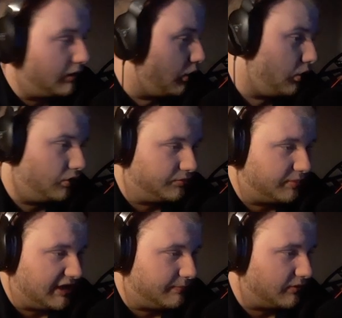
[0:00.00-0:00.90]
old
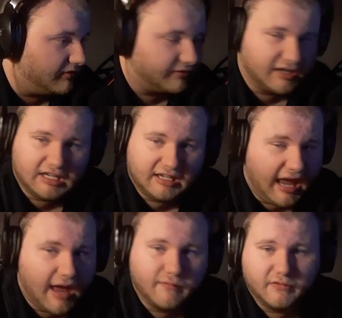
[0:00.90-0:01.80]
people, freaking
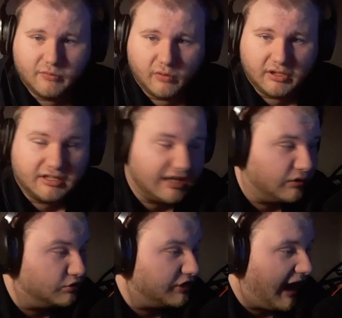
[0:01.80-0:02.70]
everyone,
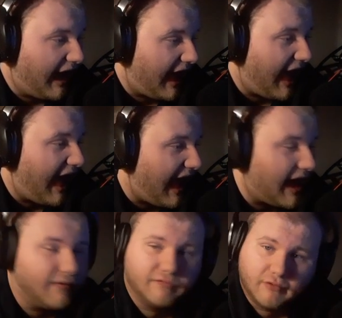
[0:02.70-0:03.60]
killed
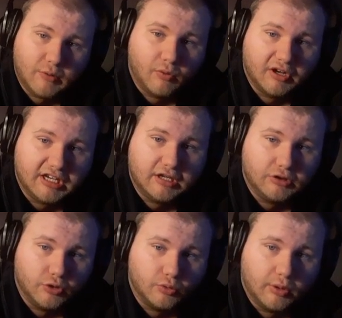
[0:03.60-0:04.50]
everyone he
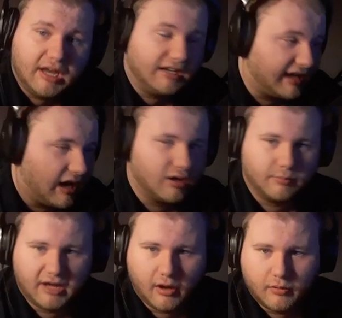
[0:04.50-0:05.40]
knew and cared
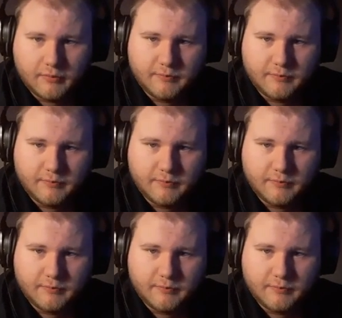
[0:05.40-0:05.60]
about.